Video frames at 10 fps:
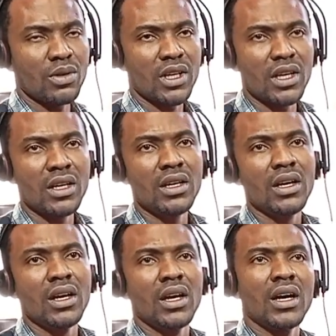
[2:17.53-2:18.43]

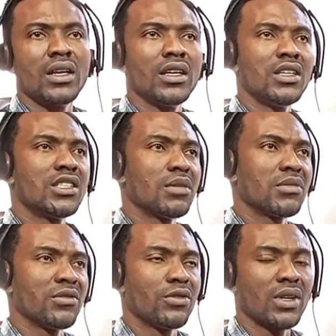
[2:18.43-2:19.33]
Okay, and then
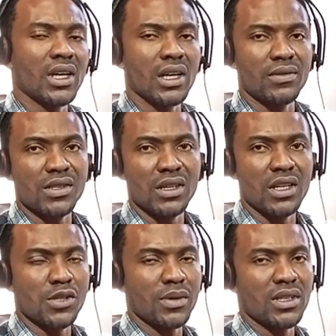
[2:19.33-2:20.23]
chapter 4, like I've
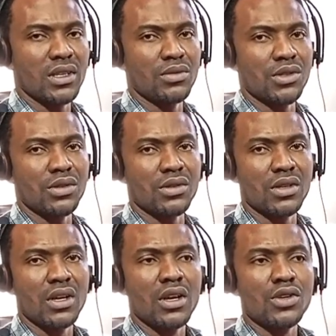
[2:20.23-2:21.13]
said, expected results.
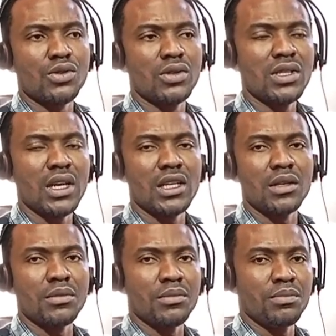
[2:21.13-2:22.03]
So these are
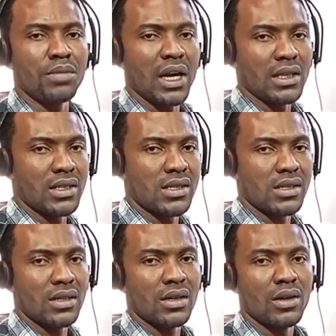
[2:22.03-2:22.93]
the
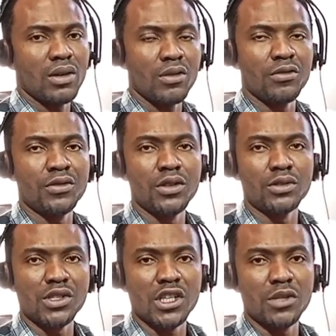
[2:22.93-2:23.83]
parts of
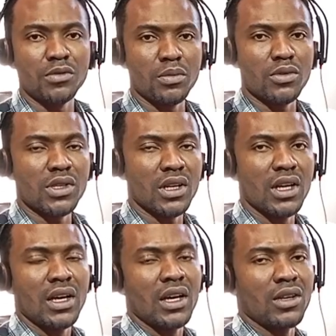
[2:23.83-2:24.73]
the research
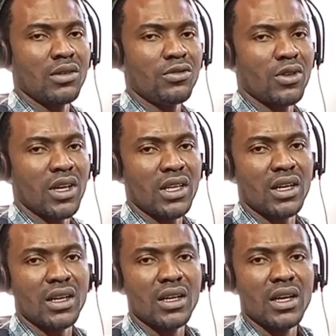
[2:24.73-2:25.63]
proposal. And don't forget
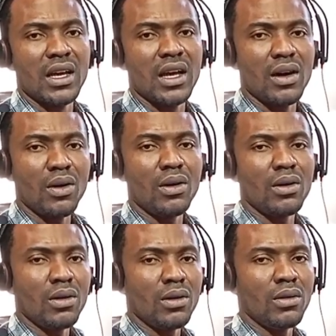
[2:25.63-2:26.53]
that
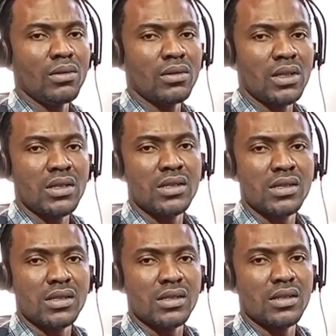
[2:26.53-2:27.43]
all
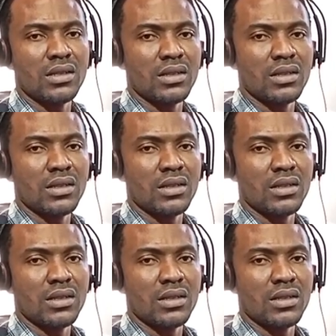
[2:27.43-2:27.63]
these